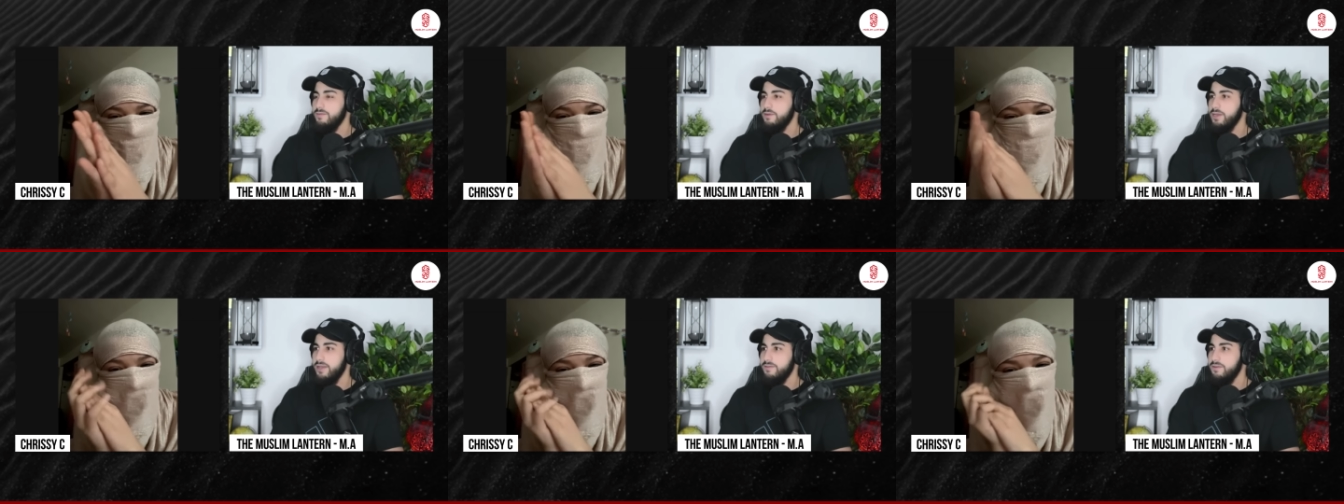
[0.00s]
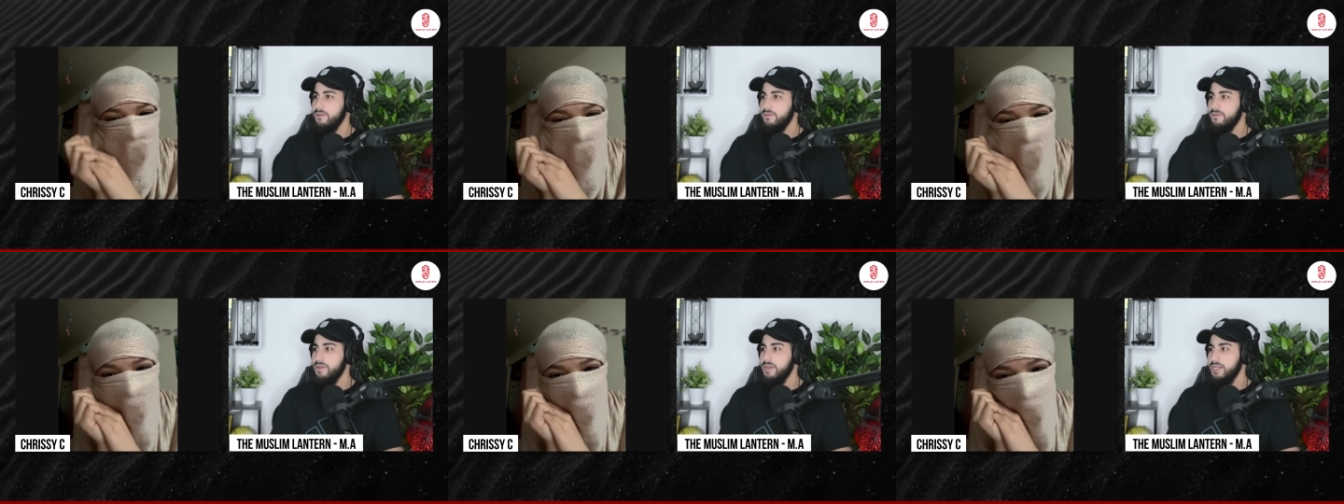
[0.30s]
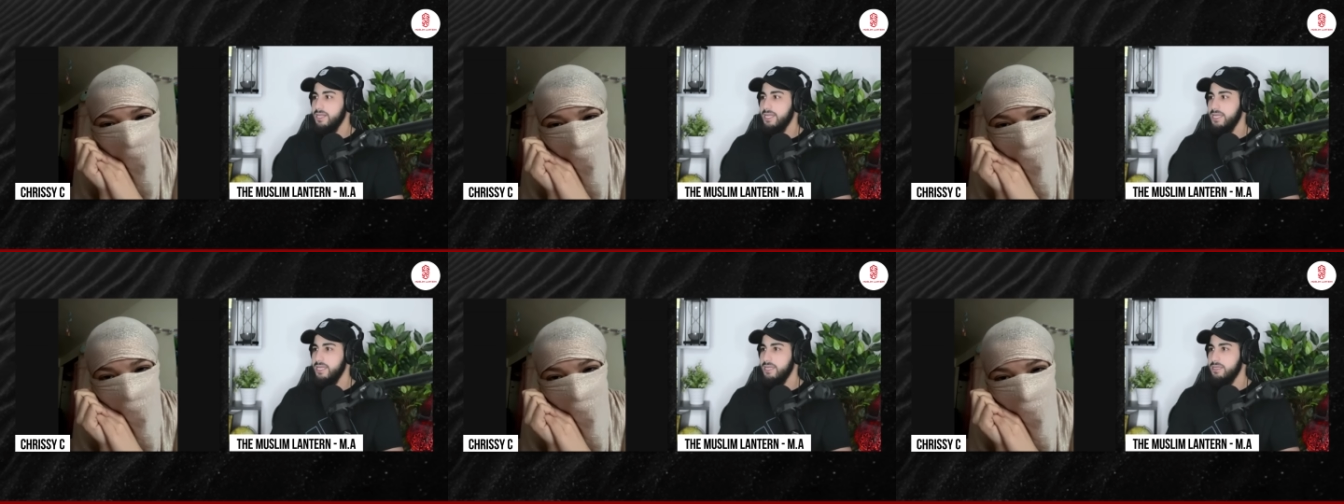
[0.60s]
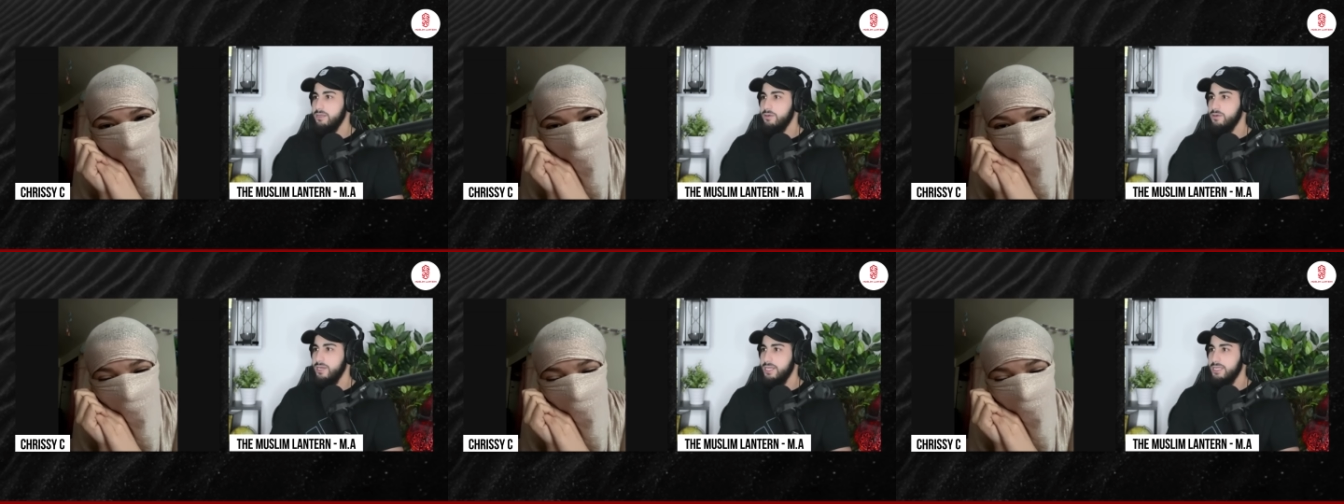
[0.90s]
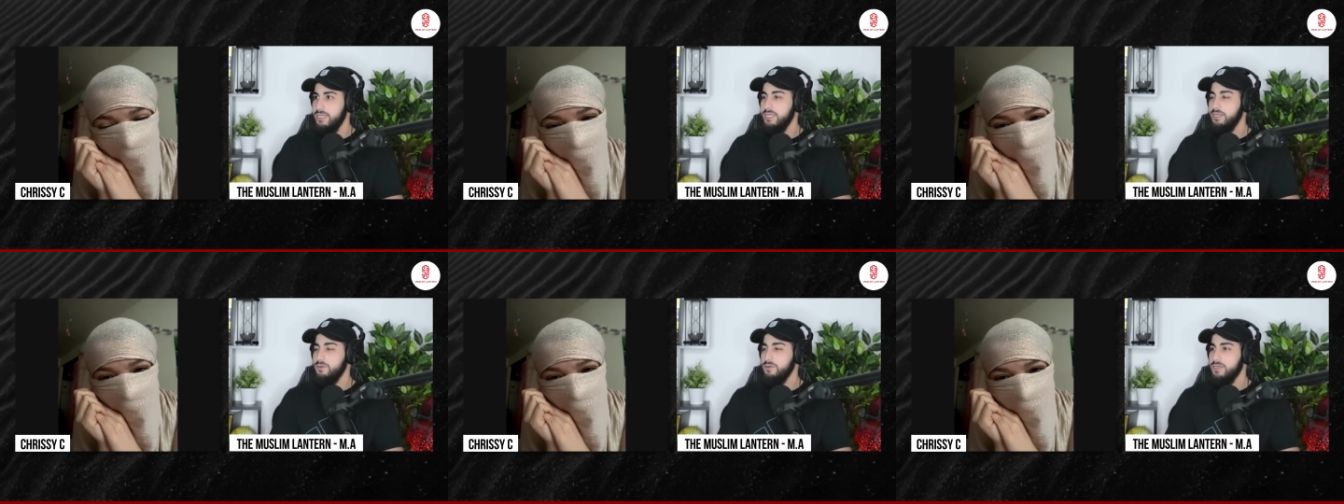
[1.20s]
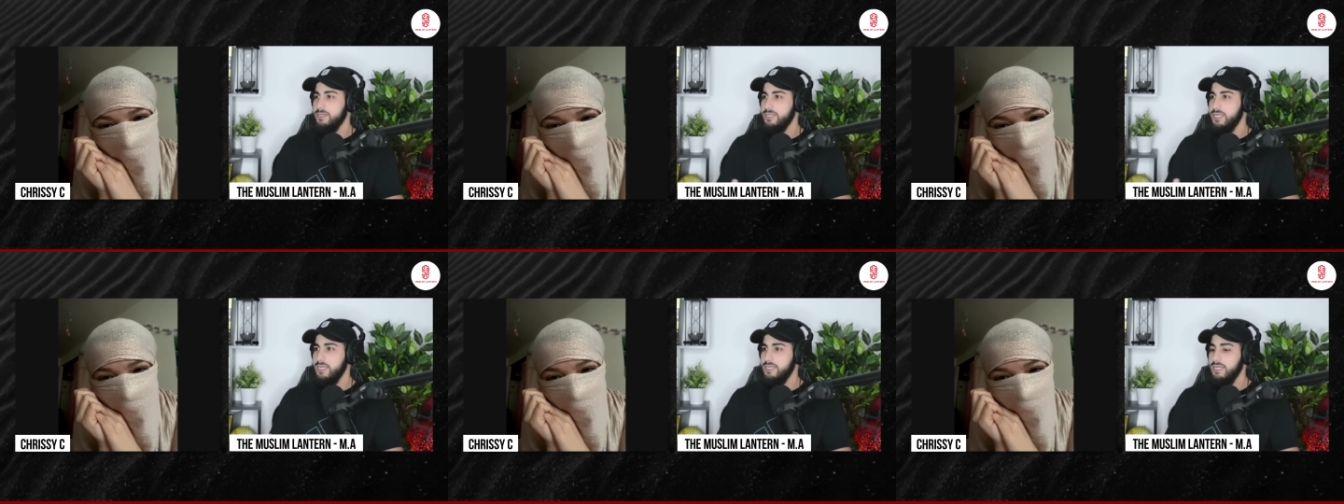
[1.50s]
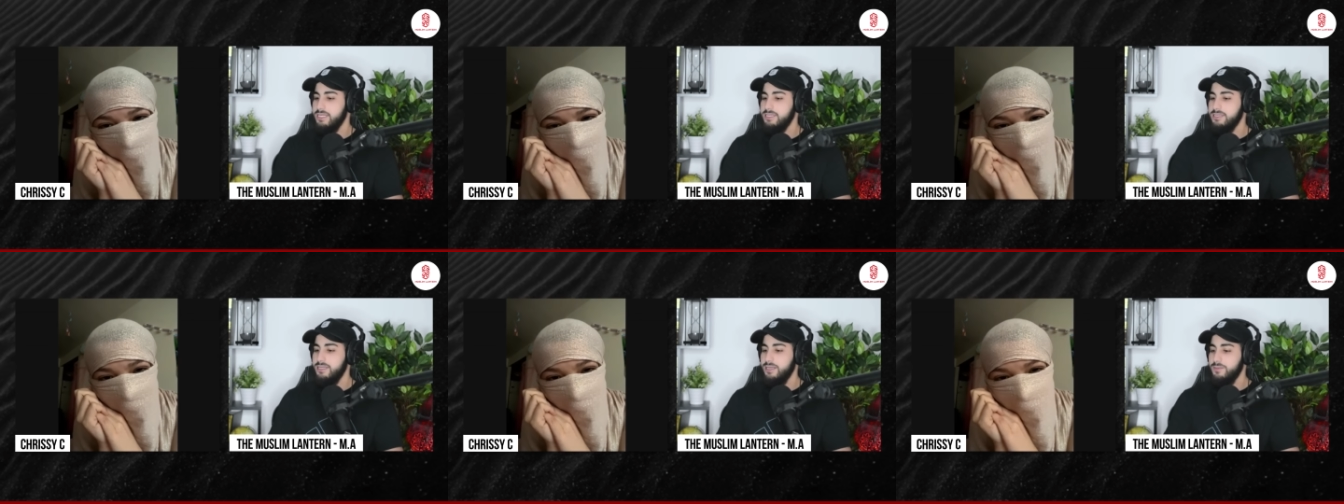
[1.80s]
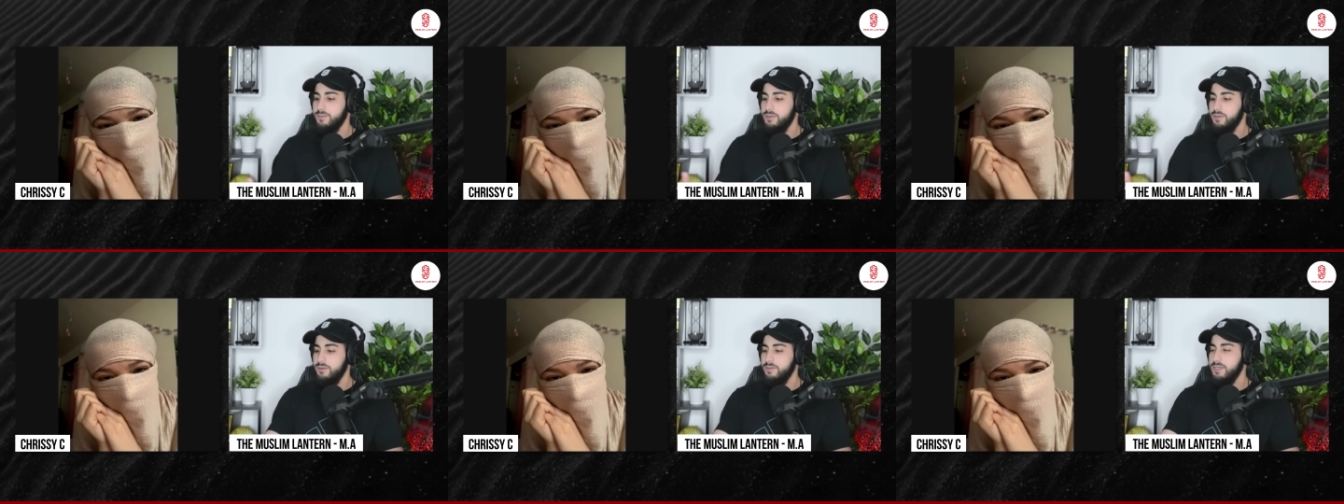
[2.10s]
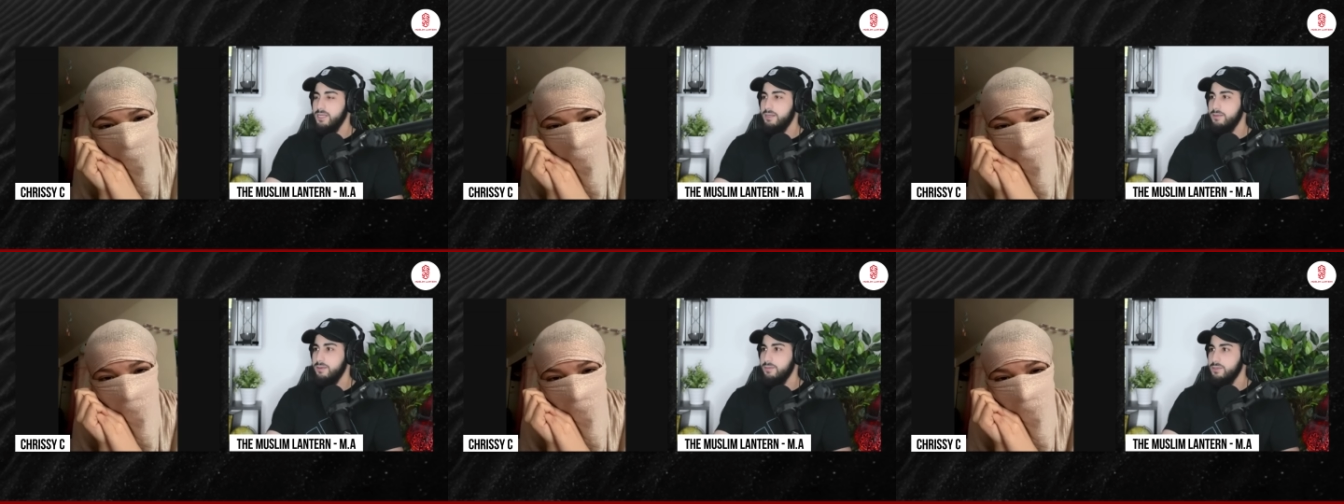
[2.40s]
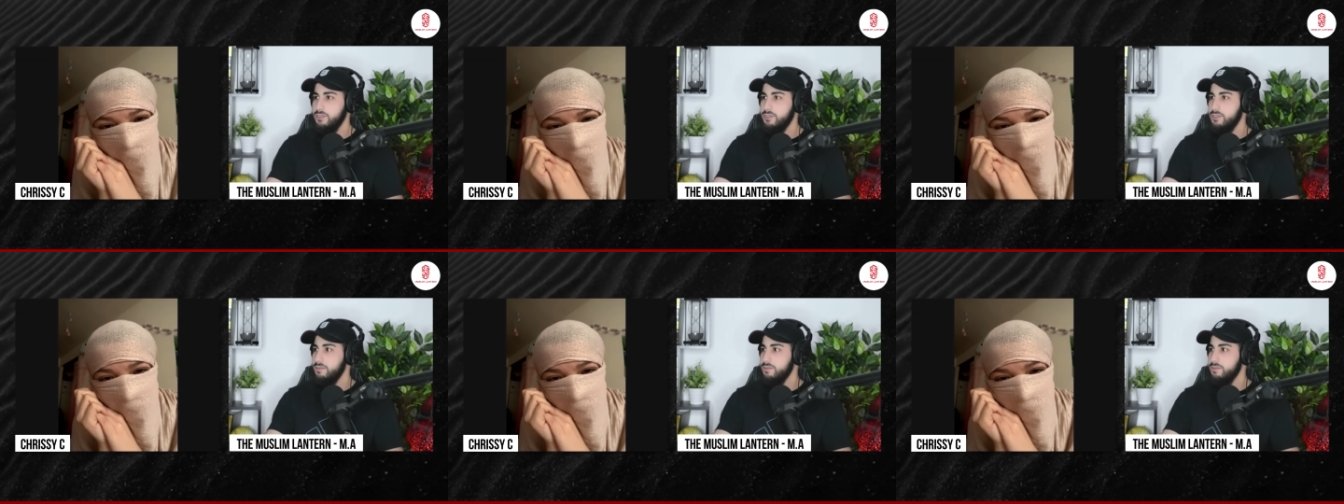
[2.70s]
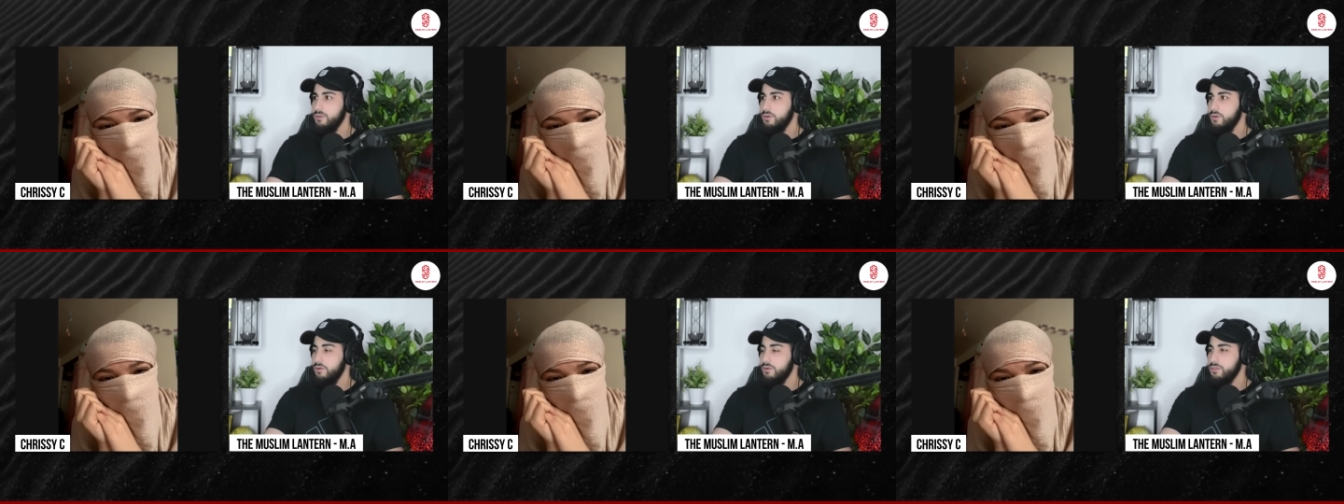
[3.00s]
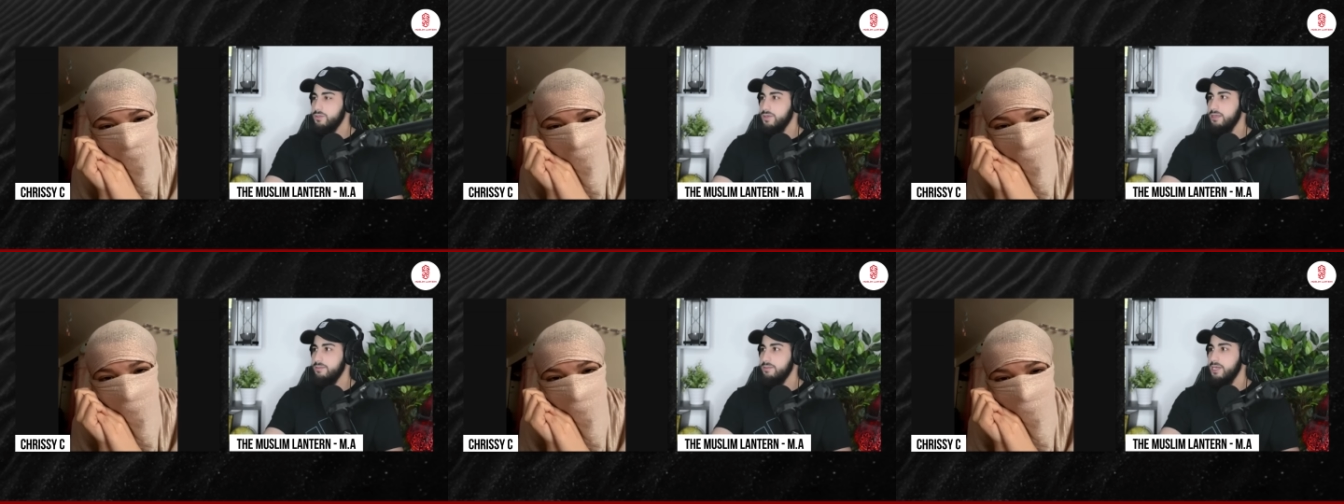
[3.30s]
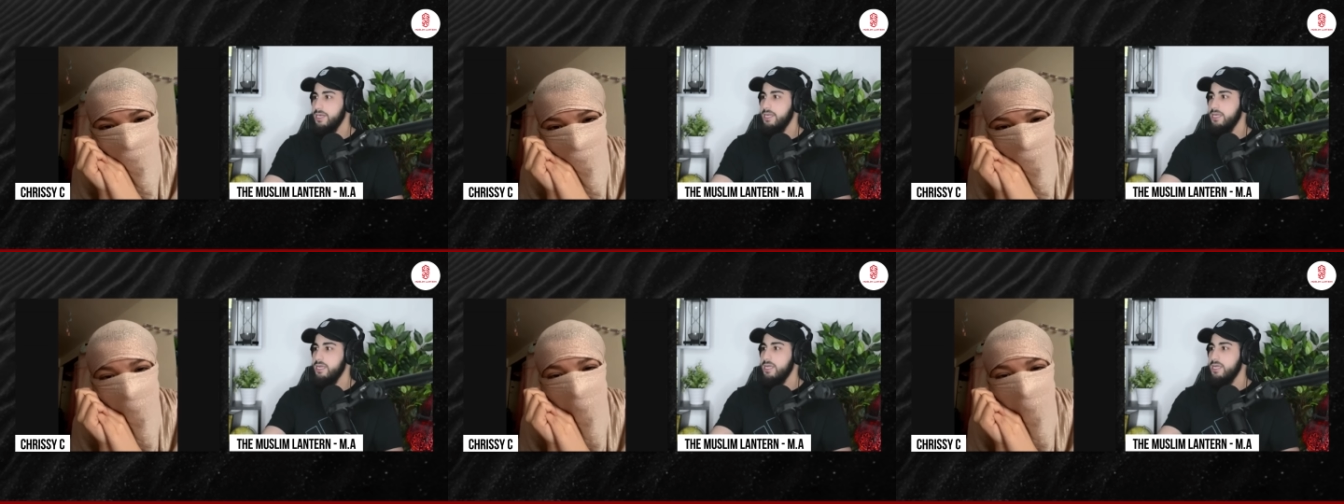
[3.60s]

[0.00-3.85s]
ever feel like you're ready you want to take that step you want to become a muslim you're always welcome